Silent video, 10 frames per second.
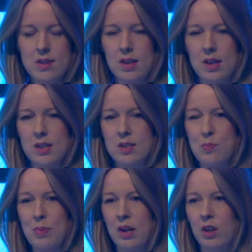is
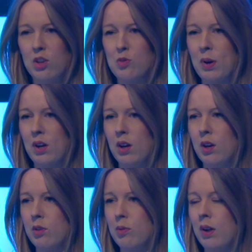being used by
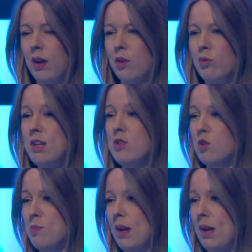our resource